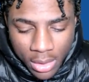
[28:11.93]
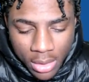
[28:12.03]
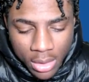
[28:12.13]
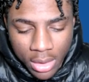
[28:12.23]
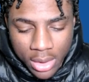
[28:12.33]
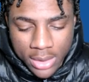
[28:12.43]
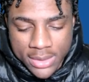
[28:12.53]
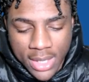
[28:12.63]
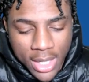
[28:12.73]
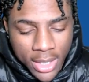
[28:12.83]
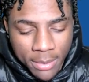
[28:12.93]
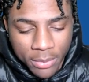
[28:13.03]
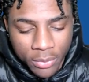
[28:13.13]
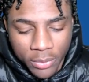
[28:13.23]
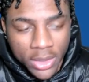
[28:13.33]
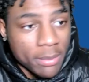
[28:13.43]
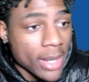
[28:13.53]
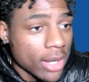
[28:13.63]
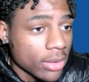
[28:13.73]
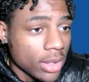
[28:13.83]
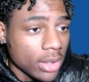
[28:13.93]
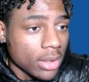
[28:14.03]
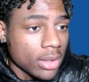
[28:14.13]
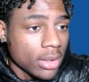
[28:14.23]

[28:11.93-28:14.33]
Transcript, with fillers: all time rebounding.